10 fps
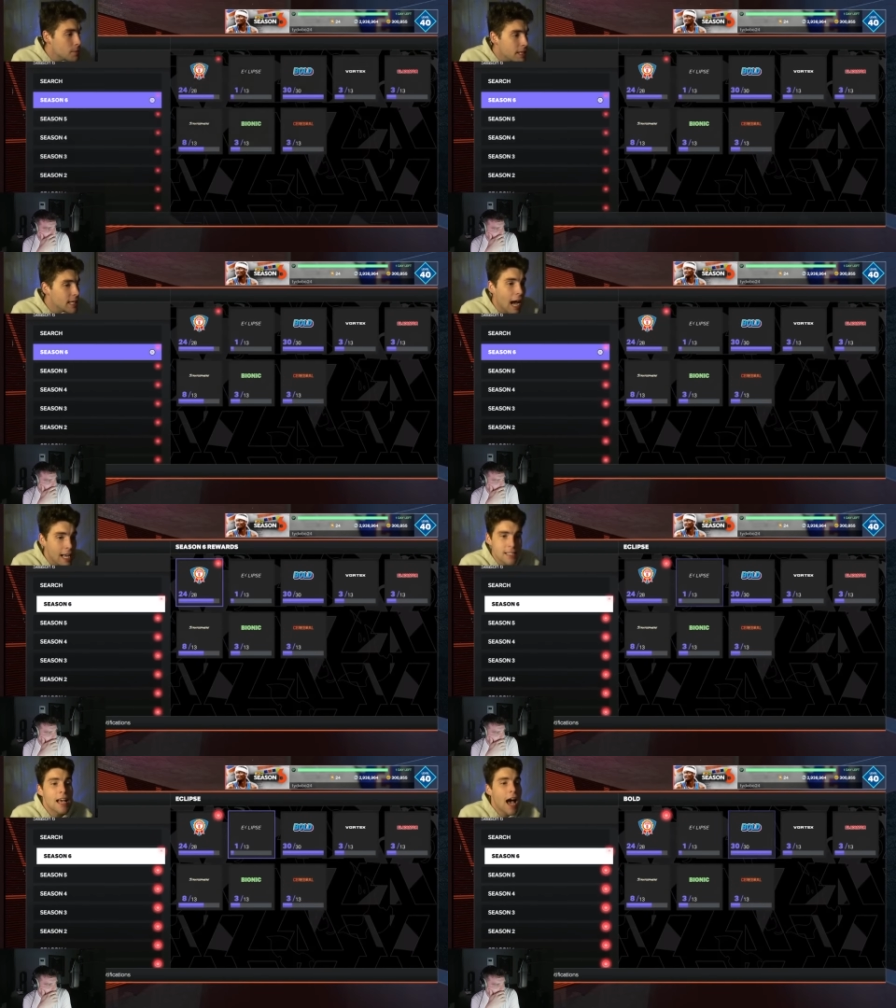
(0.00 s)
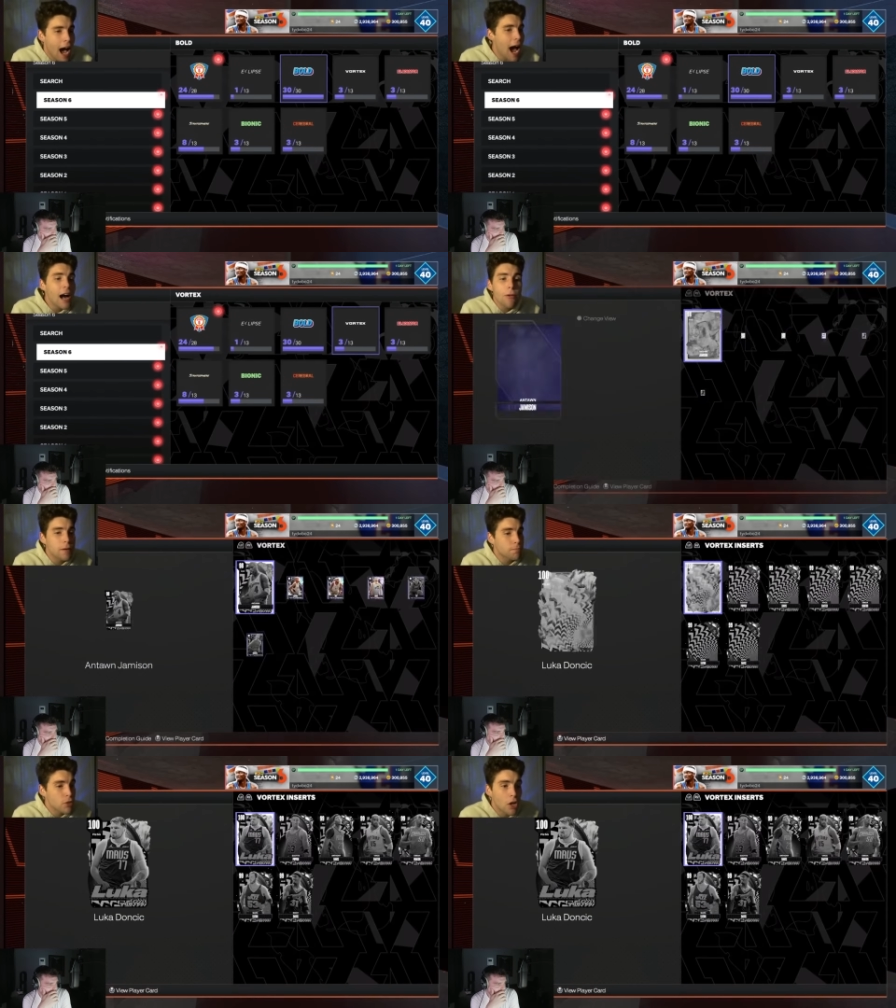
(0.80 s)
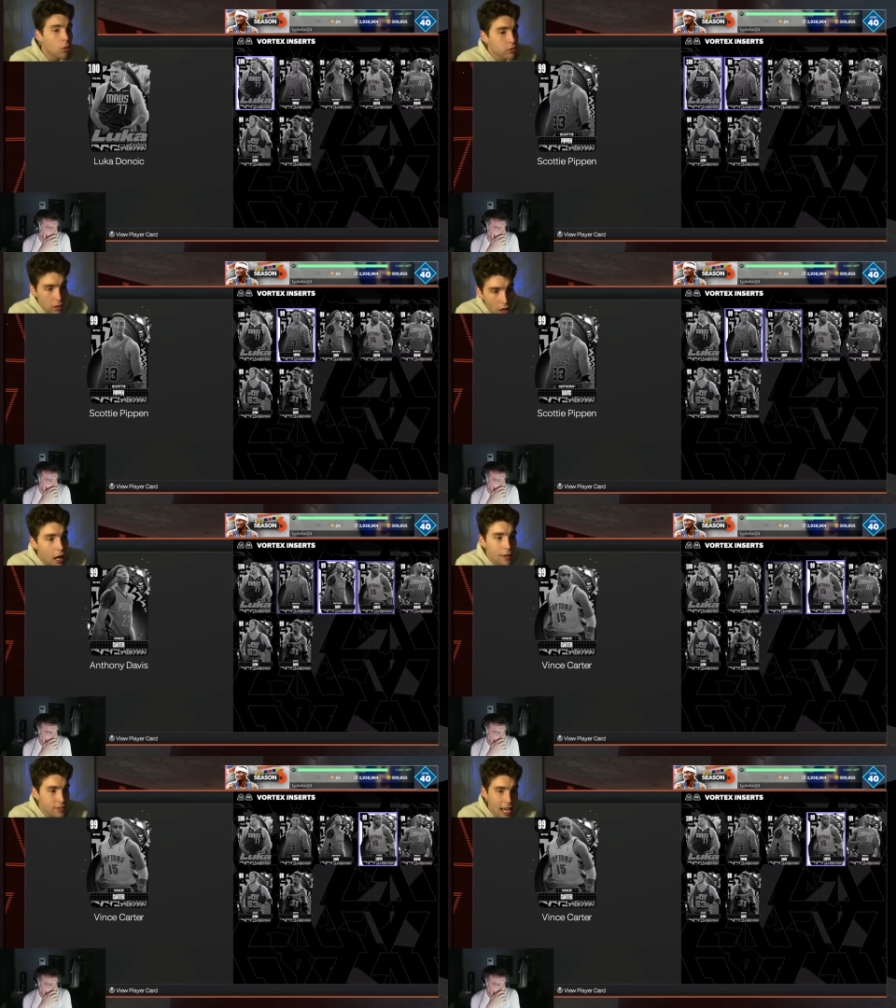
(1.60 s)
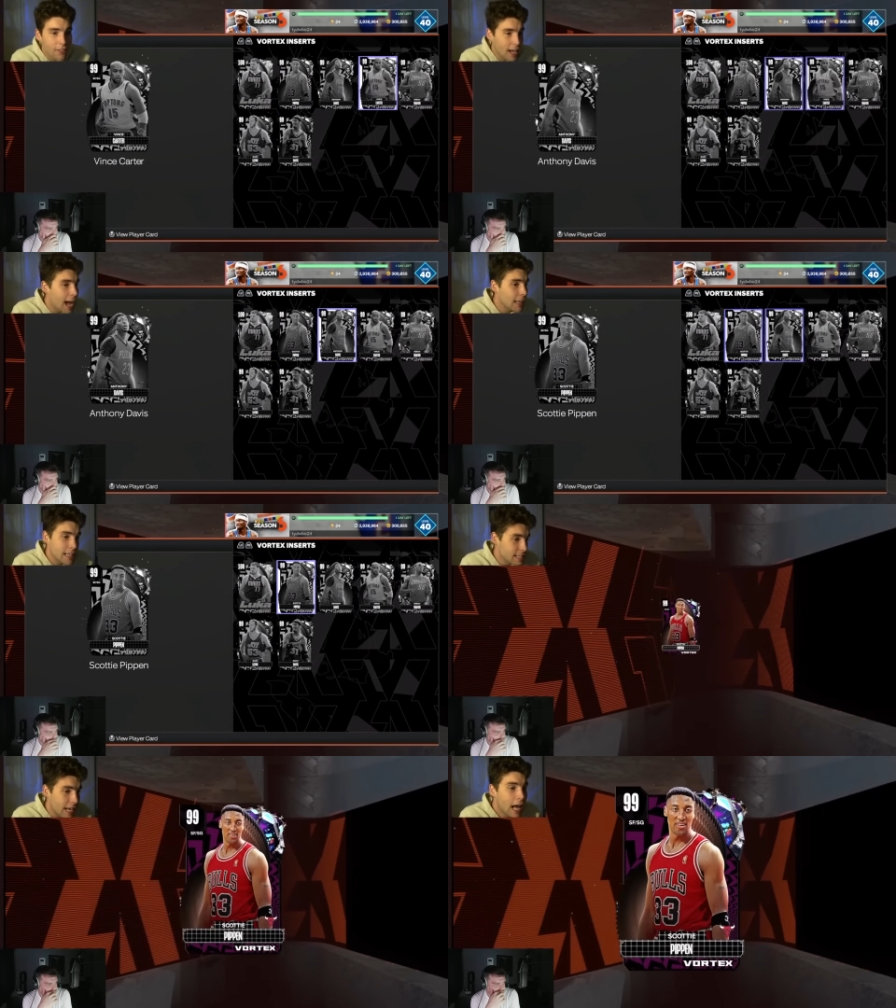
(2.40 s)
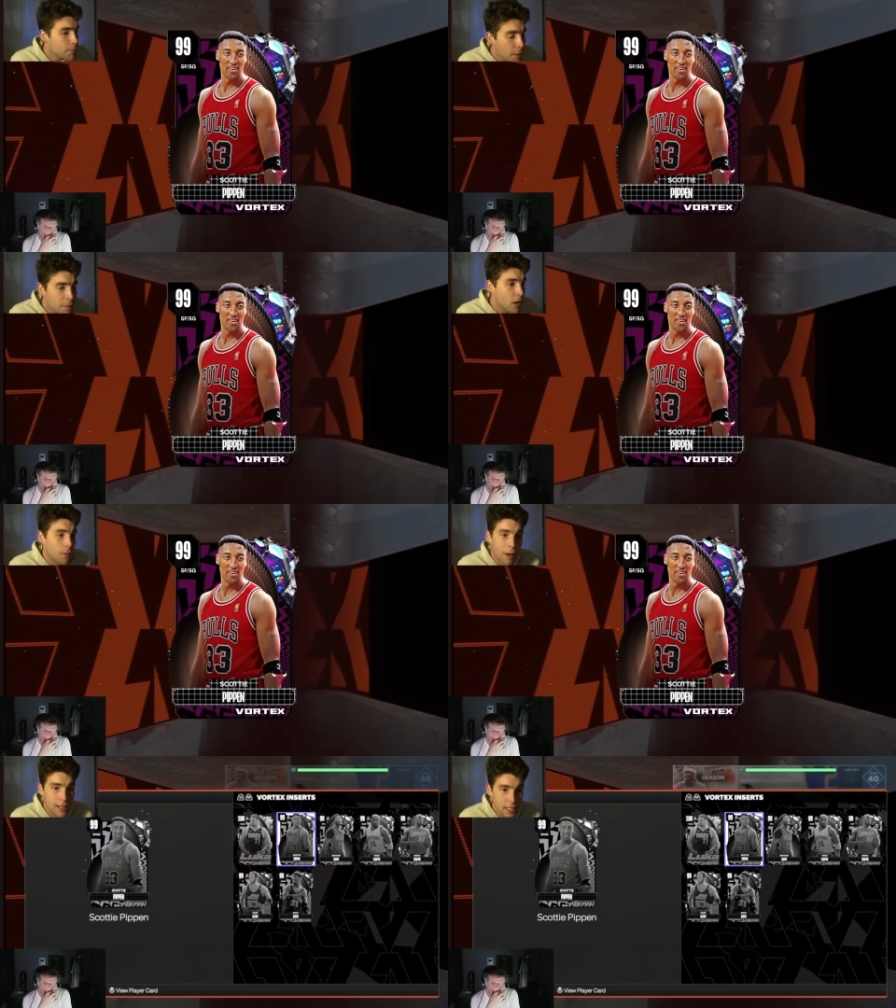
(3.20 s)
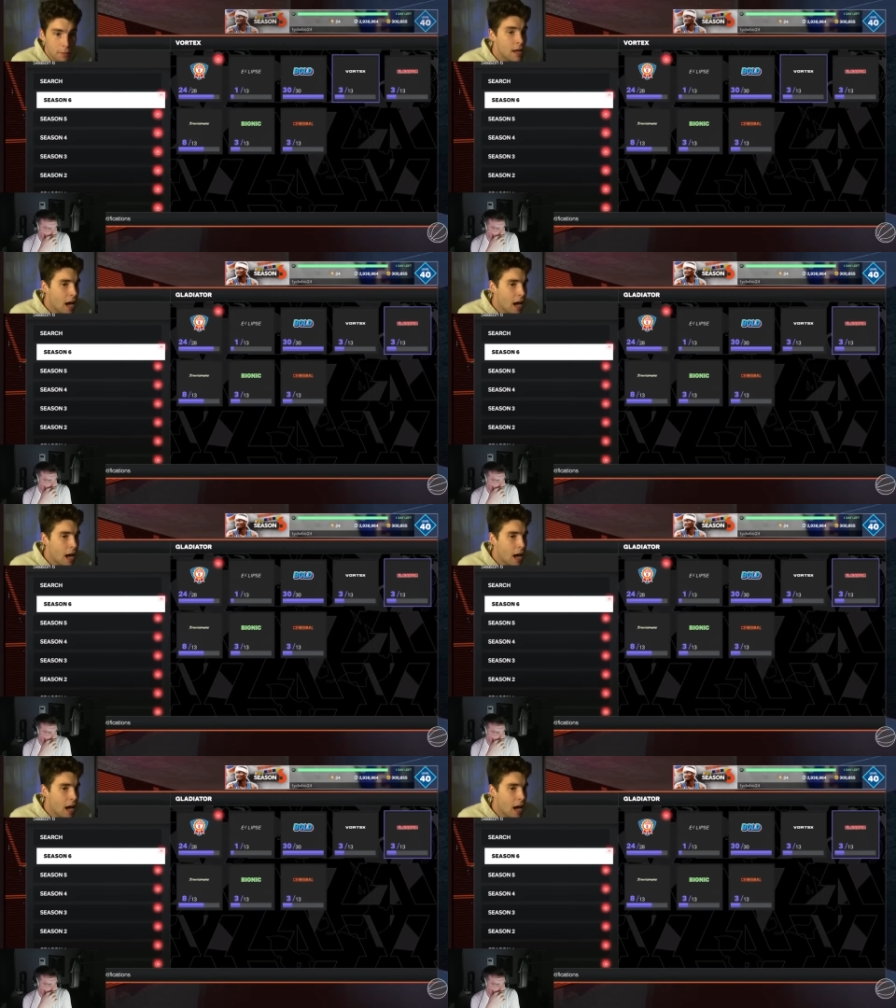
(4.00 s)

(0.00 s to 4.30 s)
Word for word: to me, guys, I would, you know, love to have a guy like Scottie Pippen on my team.